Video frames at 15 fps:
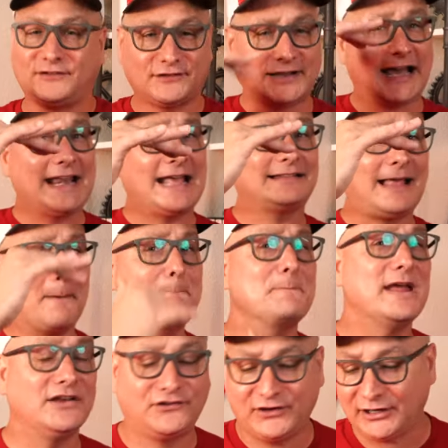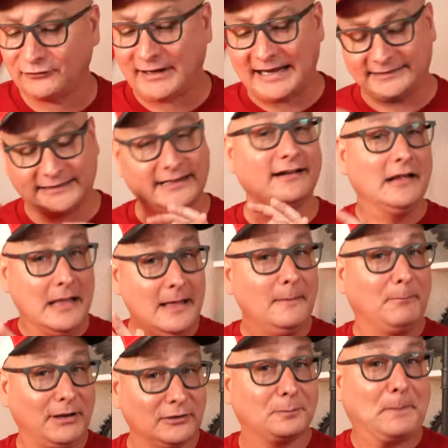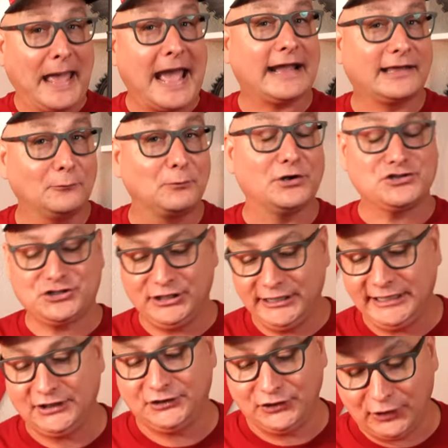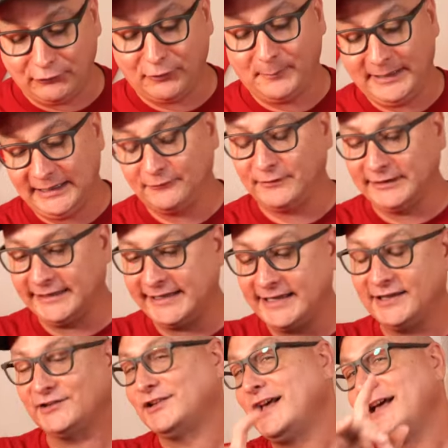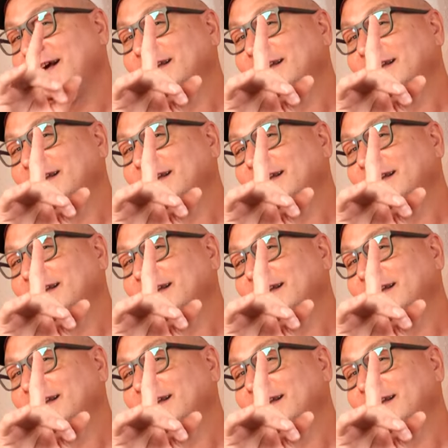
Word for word: It's kind of at that mid tier right there, but it's packing what you need. You know what I mean? It really is.